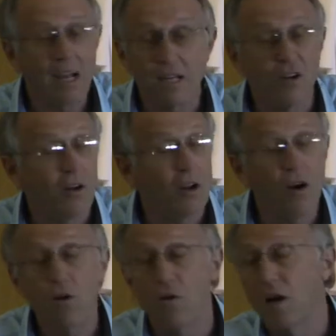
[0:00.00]
I did not
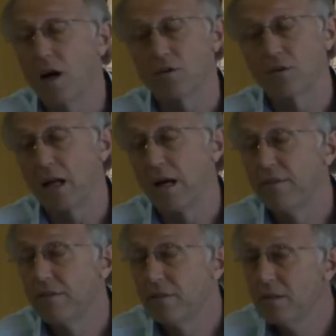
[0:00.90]
know how to
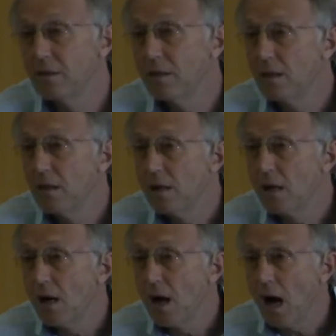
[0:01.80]
love.
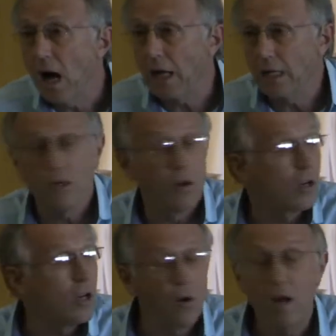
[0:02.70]
I did
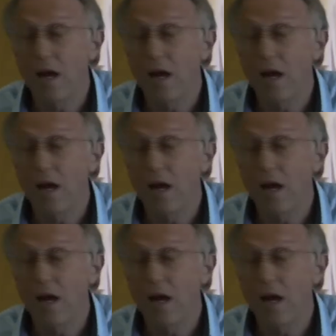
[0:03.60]
not know